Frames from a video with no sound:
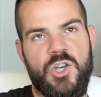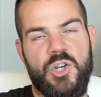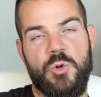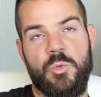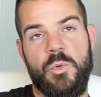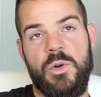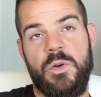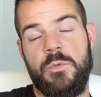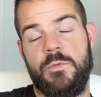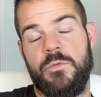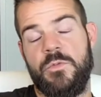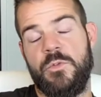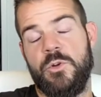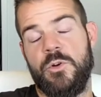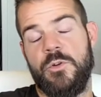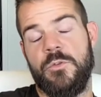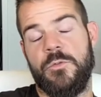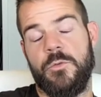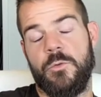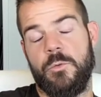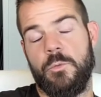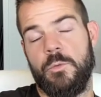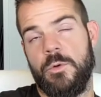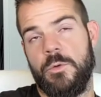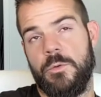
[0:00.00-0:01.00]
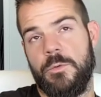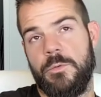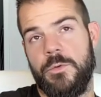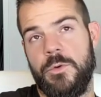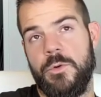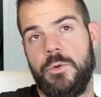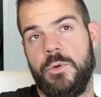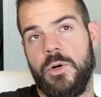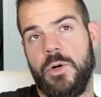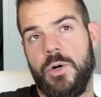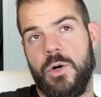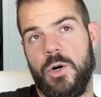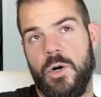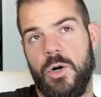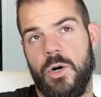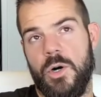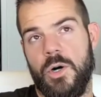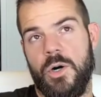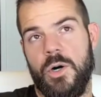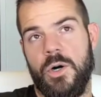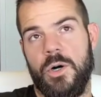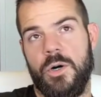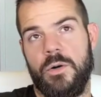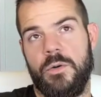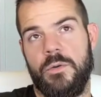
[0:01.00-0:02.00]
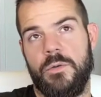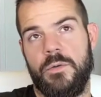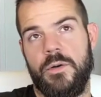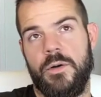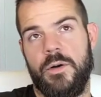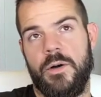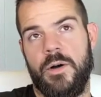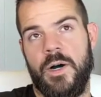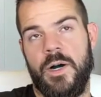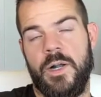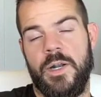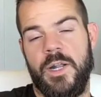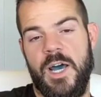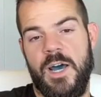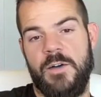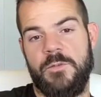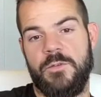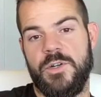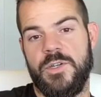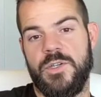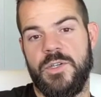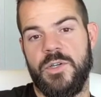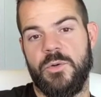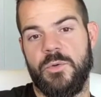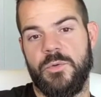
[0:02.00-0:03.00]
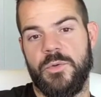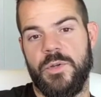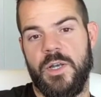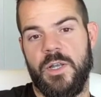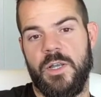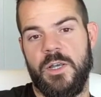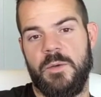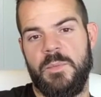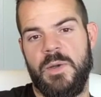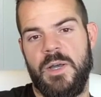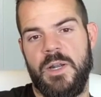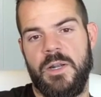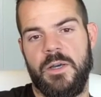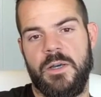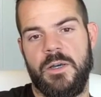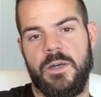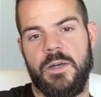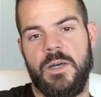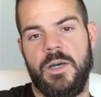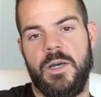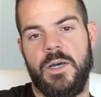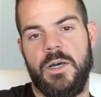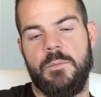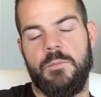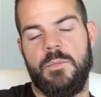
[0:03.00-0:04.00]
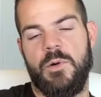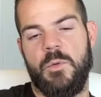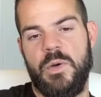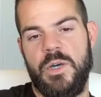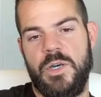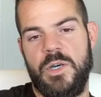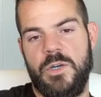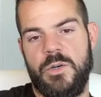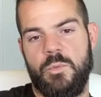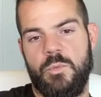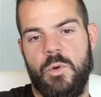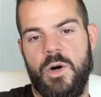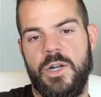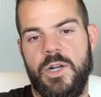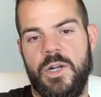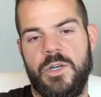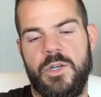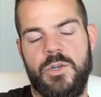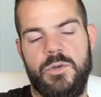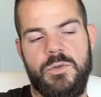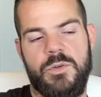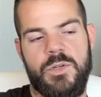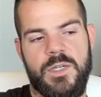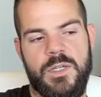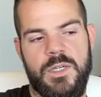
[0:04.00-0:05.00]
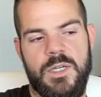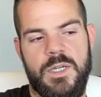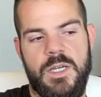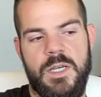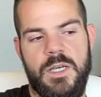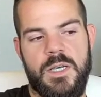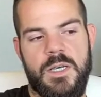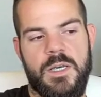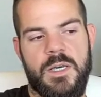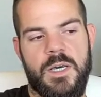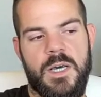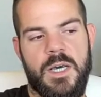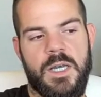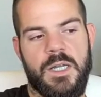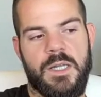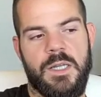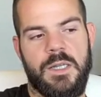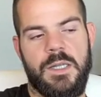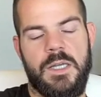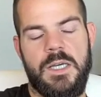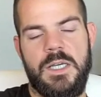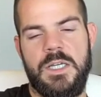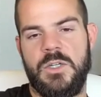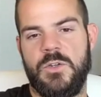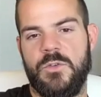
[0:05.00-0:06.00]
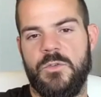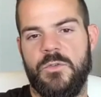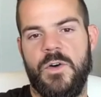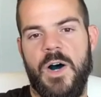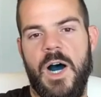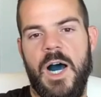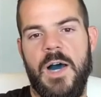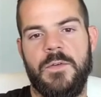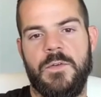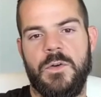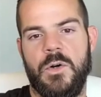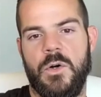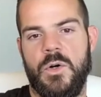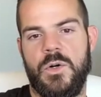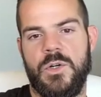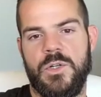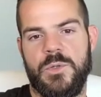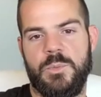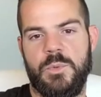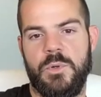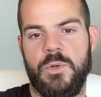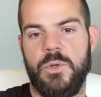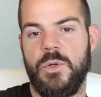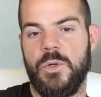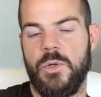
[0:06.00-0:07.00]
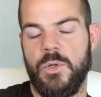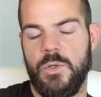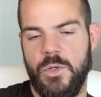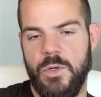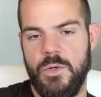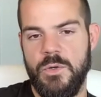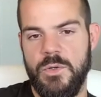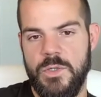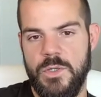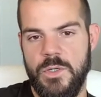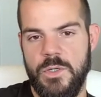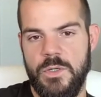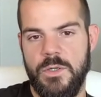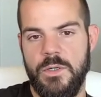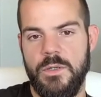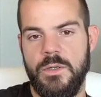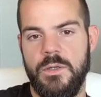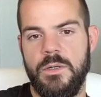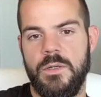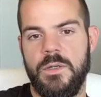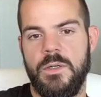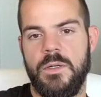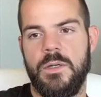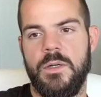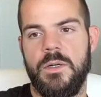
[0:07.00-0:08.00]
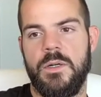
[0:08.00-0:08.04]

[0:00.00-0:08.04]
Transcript: you know, we review, we review a call on every single daily meeting, but we want to Q C at least five calls per closer